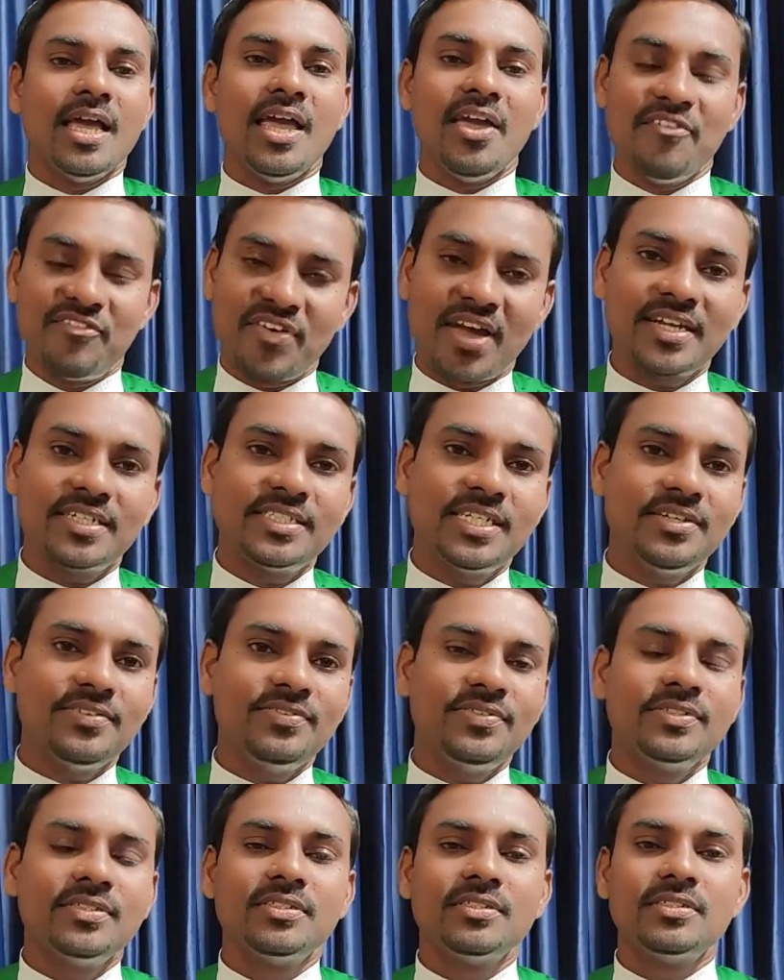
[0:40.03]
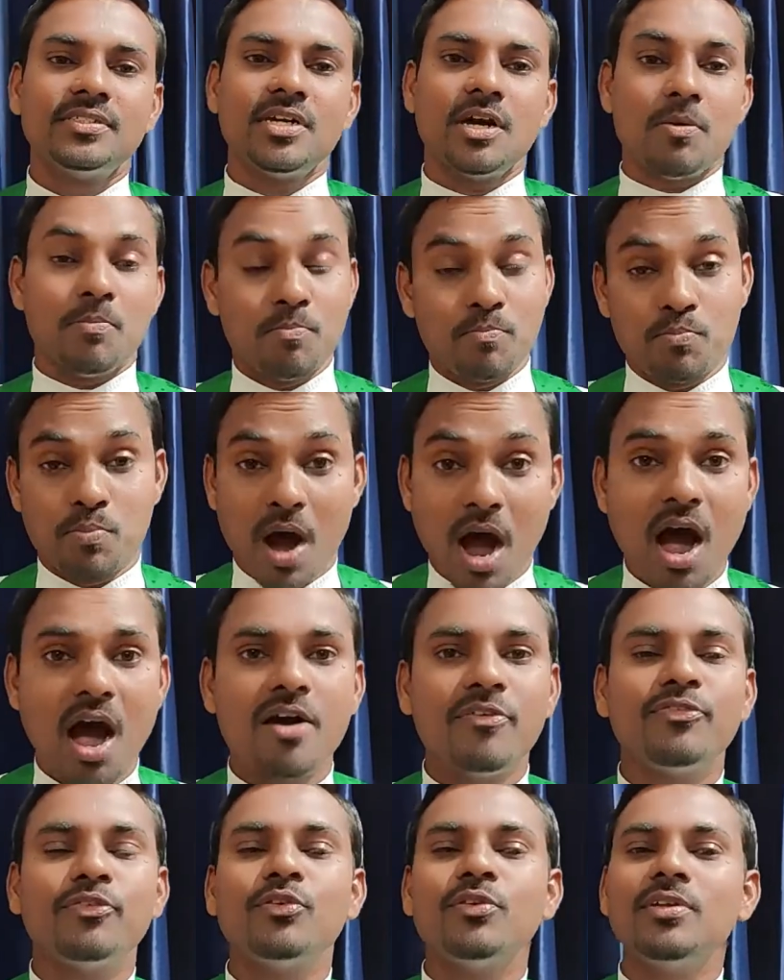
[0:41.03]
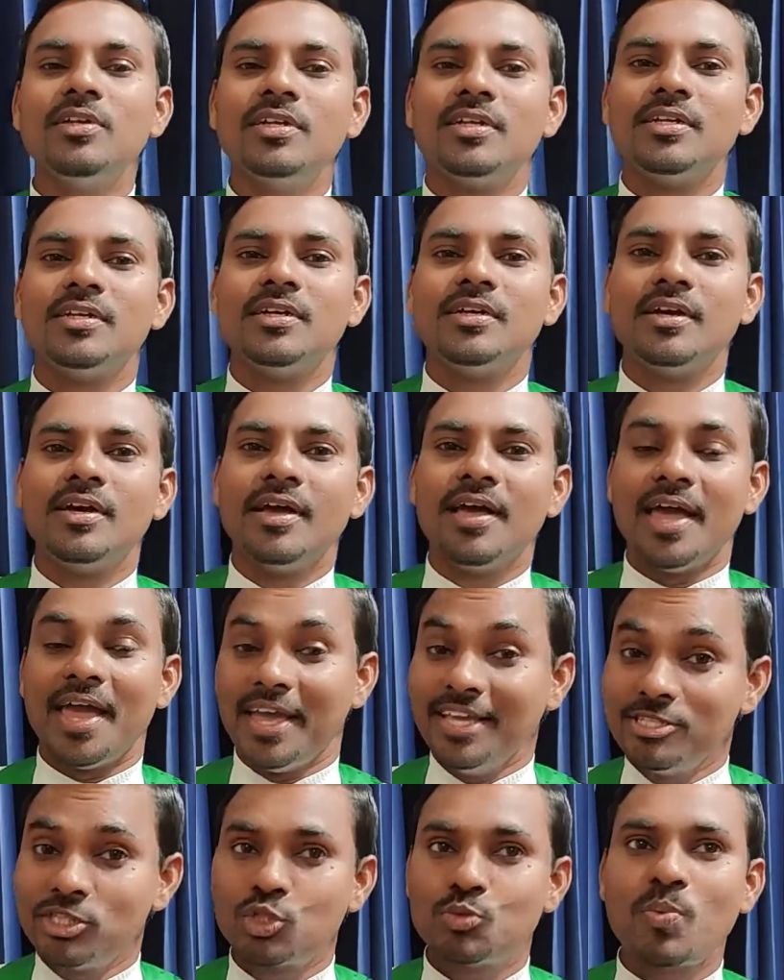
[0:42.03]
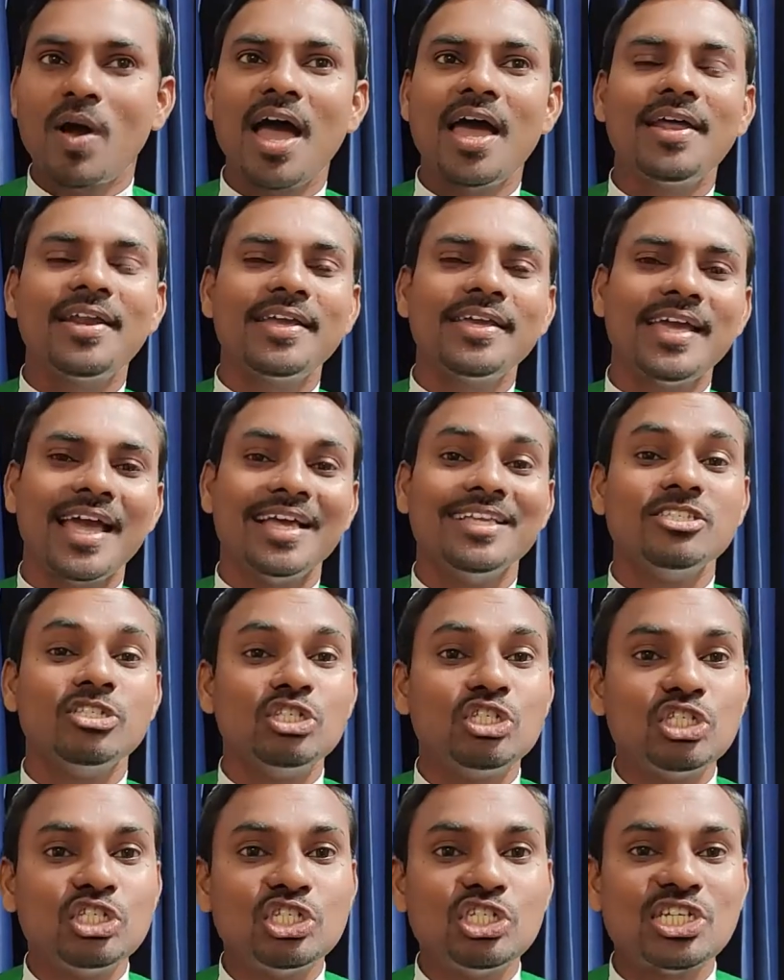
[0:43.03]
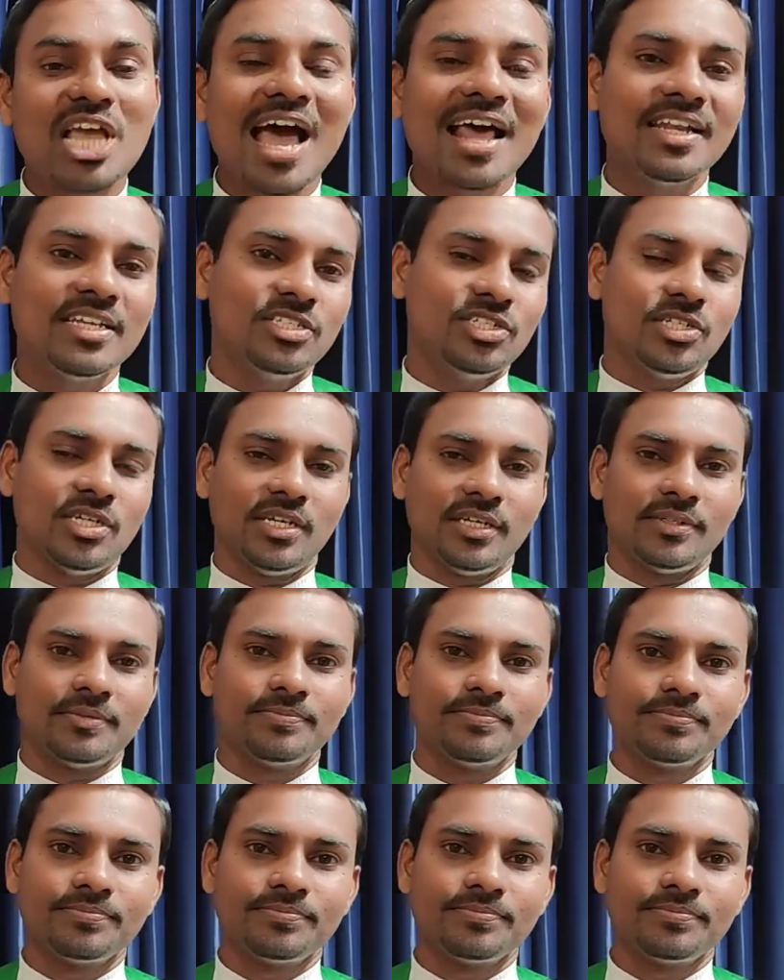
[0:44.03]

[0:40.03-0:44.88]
effective, powerful, inspiring, and challenging.